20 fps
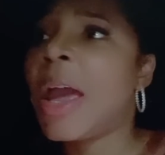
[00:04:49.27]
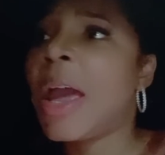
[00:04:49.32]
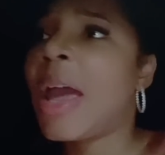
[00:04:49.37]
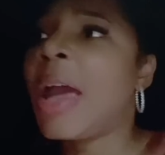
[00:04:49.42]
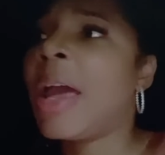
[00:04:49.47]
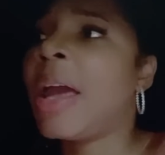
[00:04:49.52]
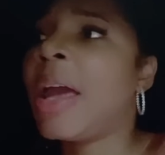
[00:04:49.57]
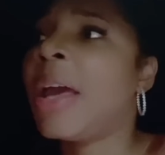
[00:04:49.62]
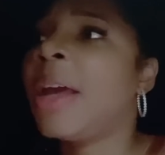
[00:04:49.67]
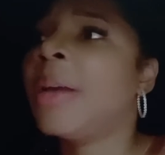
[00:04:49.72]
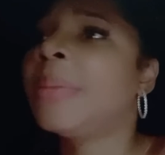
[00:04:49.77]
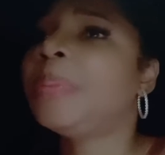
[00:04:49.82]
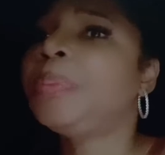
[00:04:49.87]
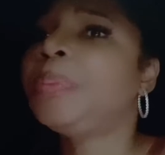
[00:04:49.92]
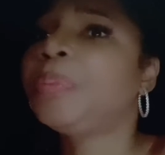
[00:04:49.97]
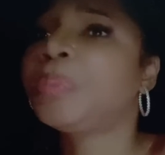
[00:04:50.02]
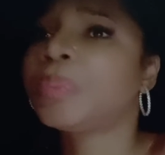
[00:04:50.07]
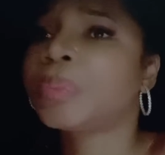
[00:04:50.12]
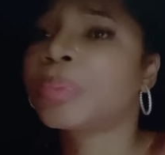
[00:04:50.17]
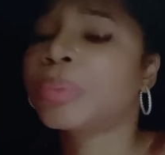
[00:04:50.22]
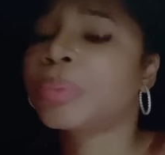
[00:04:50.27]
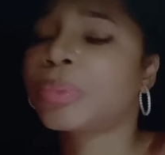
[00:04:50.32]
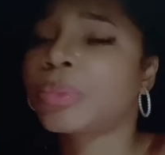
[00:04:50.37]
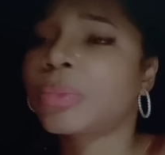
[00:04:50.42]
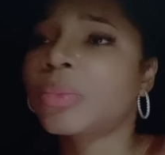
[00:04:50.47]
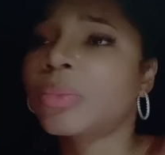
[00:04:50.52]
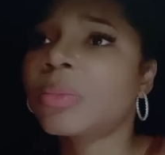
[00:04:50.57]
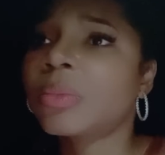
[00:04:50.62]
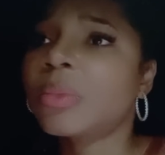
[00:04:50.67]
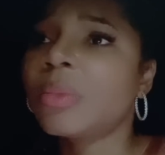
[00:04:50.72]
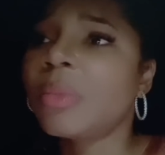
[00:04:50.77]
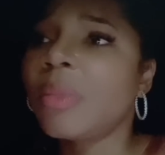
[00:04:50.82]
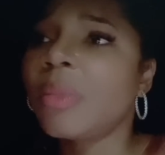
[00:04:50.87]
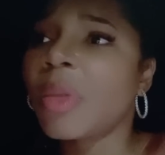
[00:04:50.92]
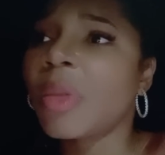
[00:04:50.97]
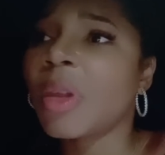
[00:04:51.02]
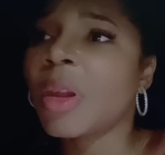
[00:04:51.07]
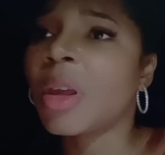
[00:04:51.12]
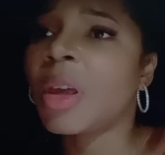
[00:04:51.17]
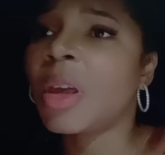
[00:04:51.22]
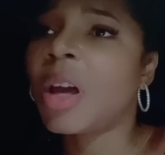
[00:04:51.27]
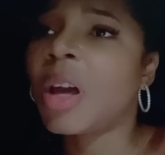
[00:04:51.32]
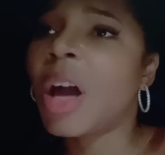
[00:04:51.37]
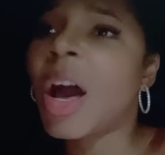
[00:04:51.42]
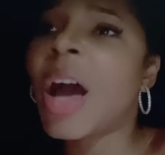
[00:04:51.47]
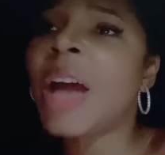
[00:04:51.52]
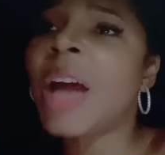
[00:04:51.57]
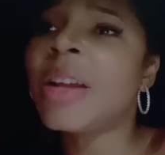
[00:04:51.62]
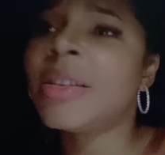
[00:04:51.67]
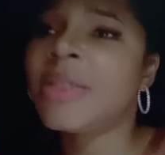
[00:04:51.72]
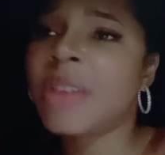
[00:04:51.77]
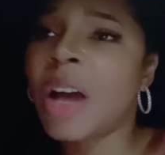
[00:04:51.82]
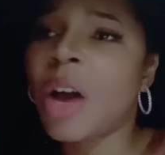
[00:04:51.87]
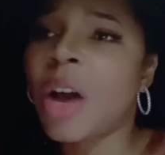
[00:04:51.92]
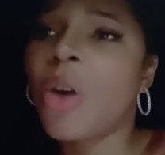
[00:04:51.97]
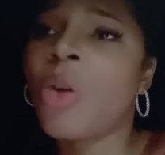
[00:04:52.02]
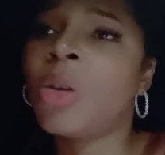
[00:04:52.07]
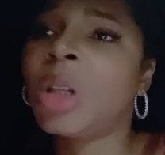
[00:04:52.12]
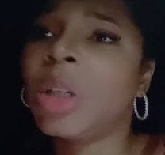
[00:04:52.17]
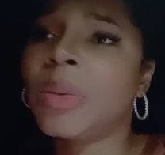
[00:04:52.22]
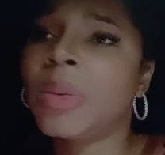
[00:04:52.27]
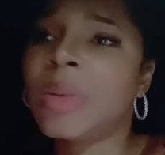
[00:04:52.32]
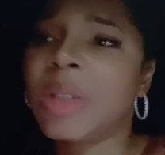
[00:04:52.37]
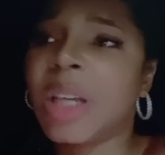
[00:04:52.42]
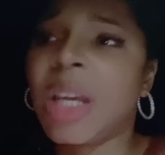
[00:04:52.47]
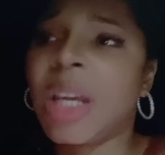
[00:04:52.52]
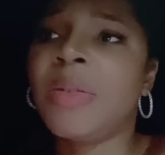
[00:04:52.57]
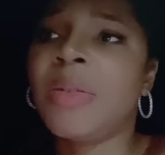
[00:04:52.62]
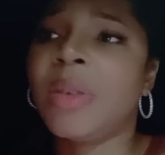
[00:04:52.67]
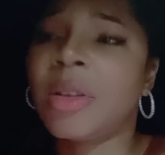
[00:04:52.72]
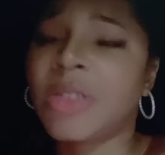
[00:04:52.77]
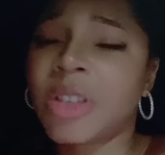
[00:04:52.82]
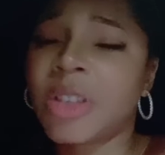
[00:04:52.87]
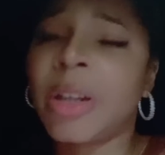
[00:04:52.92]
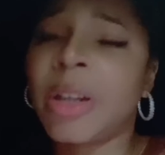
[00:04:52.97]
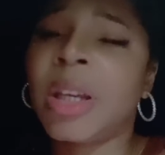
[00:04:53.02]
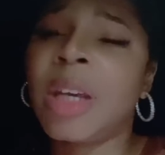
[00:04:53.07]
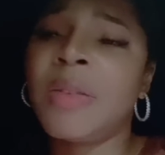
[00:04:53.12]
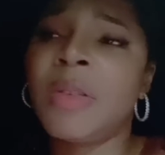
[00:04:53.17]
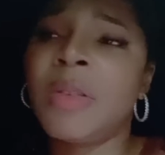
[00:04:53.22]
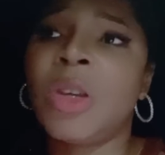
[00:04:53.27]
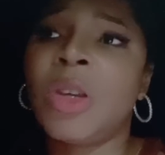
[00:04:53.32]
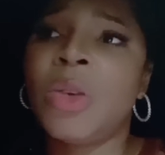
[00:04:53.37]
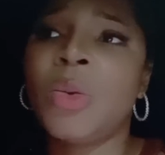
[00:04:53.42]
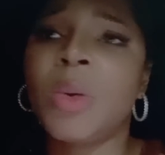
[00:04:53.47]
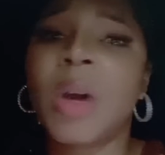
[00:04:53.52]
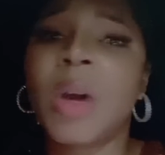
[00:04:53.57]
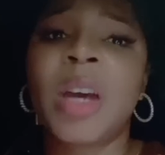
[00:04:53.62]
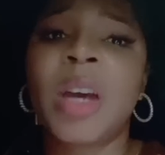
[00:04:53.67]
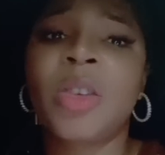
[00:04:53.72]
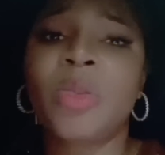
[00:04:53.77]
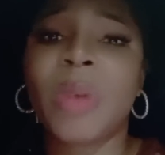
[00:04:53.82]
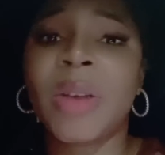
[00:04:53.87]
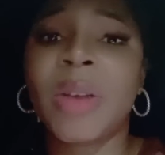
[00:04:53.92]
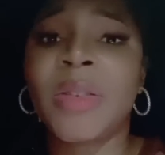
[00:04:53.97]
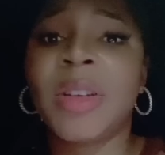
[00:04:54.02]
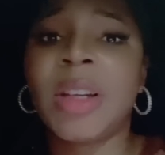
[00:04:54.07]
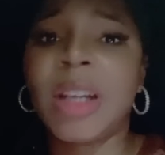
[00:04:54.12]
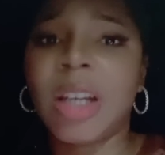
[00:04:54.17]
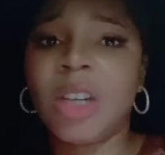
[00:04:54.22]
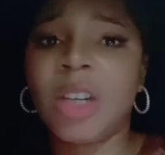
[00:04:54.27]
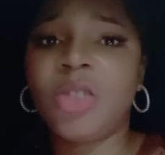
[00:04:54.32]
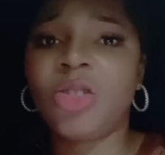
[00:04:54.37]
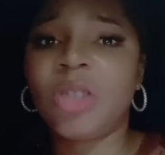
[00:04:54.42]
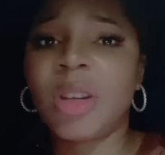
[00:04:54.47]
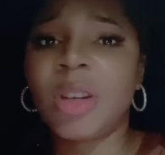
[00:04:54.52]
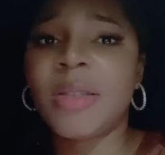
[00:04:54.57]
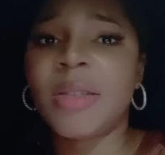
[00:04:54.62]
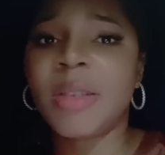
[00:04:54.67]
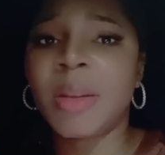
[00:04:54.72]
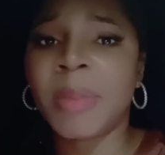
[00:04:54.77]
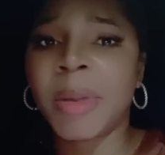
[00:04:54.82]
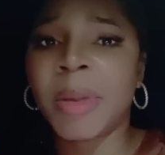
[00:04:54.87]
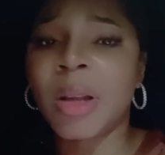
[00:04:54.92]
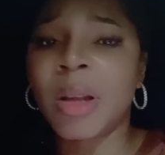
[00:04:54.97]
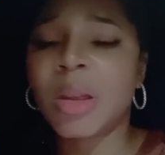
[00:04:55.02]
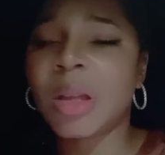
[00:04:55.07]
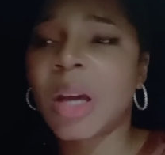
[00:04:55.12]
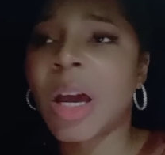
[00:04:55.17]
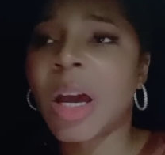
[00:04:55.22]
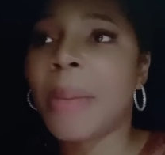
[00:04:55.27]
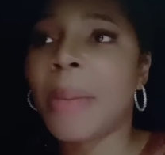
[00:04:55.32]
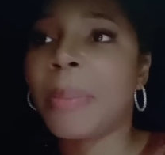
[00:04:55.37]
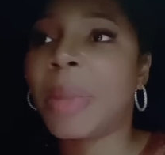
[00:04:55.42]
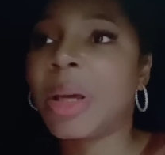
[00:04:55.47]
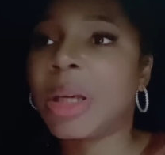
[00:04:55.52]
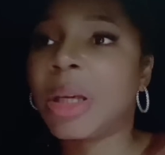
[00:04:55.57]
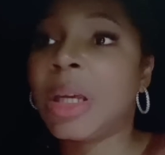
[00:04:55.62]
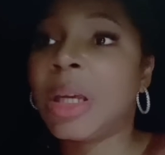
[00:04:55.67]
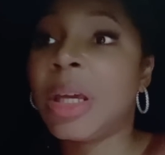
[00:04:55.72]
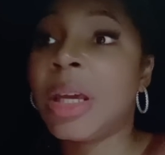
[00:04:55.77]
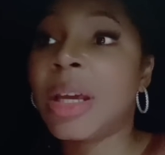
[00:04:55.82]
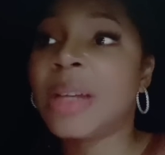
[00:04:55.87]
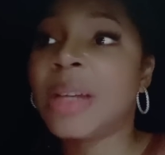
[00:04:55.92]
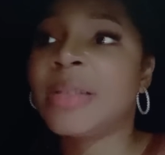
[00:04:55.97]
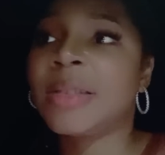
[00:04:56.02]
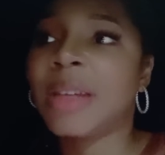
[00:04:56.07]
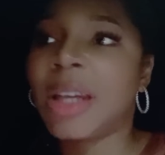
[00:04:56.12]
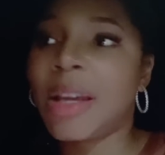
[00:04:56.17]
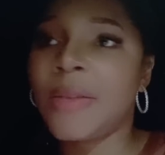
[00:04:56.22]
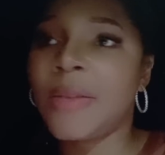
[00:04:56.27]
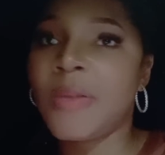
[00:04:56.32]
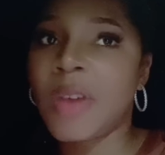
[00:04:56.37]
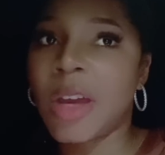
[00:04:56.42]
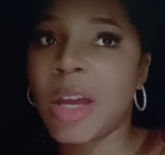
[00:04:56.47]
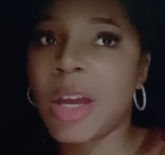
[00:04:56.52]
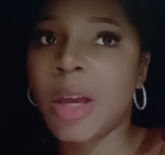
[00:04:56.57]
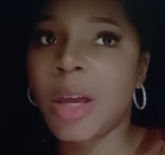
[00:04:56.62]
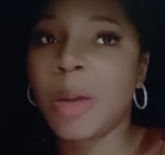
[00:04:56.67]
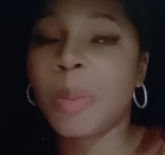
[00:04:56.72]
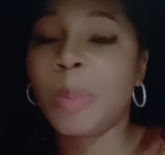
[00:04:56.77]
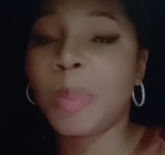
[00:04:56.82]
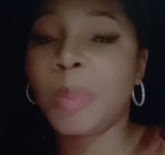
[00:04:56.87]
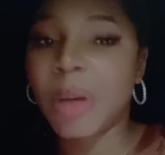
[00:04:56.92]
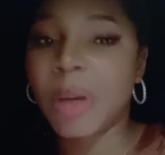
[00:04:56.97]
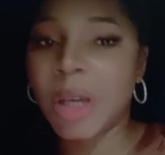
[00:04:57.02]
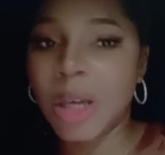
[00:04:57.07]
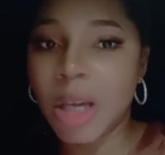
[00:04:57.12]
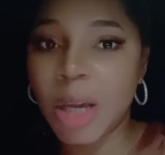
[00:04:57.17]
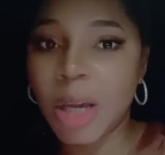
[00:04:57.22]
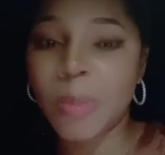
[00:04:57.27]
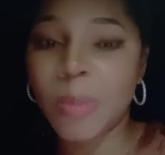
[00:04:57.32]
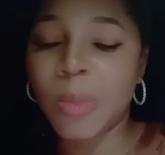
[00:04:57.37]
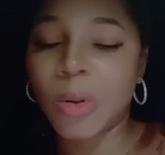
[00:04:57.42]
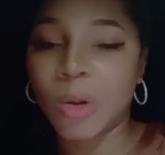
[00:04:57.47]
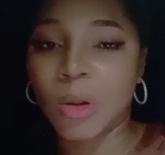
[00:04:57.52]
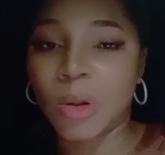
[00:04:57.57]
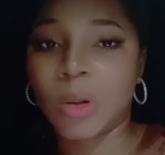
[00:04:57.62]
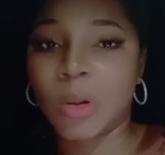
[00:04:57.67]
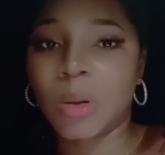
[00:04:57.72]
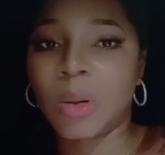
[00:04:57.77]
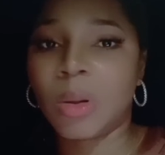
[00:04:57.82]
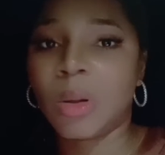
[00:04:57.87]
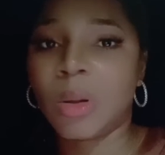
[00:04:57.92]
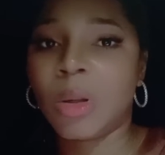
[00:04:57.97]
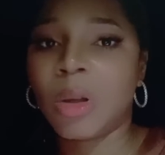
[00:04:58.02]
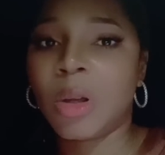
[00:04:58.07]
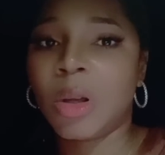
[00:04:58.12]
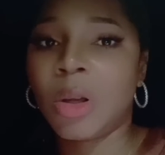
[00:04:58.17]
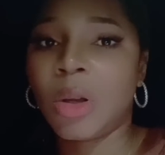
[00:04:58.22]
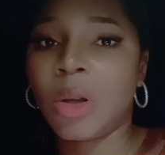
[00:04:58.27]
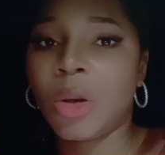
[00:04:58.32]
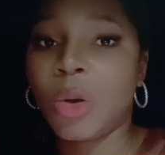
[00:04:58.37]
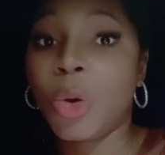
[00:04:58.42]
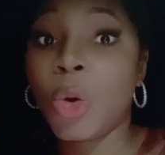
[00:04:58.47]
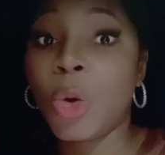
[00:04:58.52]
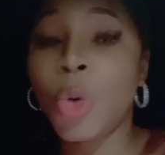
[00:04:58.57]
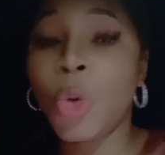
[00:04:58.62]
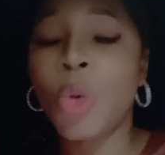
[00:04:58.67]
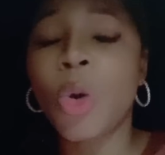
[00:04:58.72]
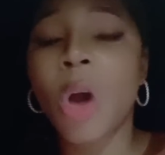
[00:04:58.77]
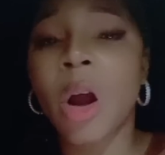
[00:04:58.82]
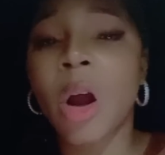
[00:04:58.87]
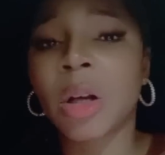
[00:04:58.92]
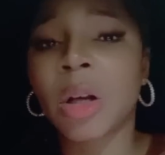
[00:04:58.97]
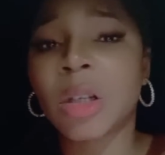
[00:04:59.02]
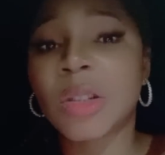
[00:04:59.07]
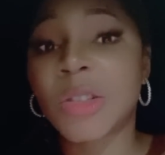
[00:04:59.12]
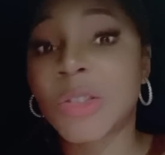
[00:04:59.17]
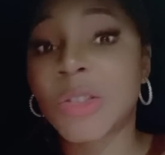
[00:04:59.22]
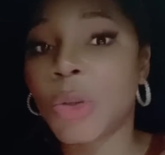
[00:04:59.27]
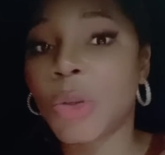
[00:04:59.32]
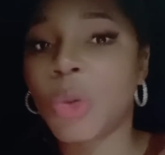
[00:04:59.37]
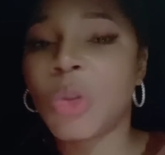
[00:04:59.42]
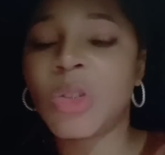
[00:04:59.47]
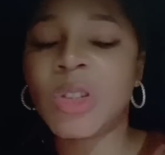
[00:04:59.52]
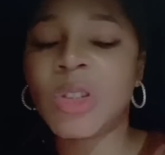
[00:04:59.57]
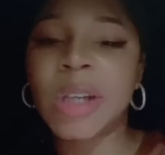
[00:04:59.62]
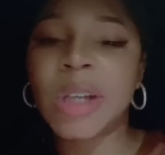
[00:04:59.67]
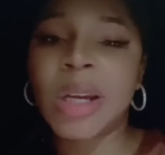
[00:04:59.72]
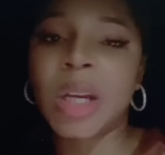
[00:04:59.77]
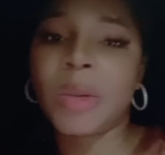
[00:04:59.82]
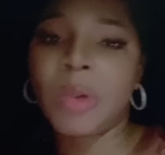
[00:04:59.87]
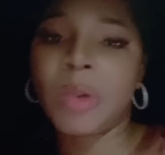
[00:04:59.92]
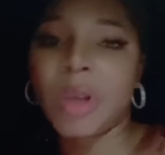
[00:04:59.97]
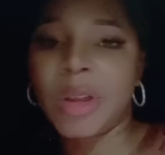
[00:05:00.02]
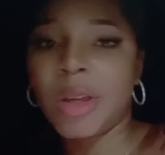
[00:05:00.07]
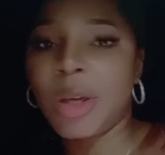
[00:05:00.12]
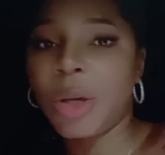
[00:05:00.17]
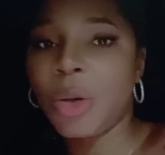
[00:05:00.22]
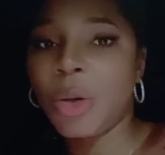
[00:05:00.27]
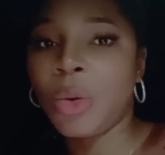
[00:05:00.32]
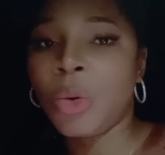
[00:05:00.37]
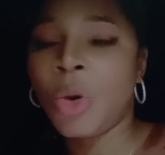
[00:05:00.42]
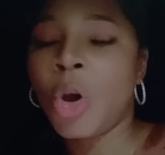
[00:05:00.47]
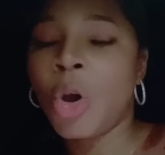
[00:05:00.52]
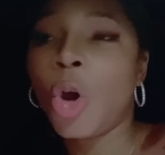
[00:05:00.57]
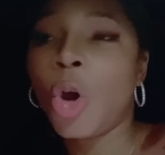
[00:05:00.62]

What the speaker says: And God's not only giving you guys revelations about that, but he is giving people who are associated with you,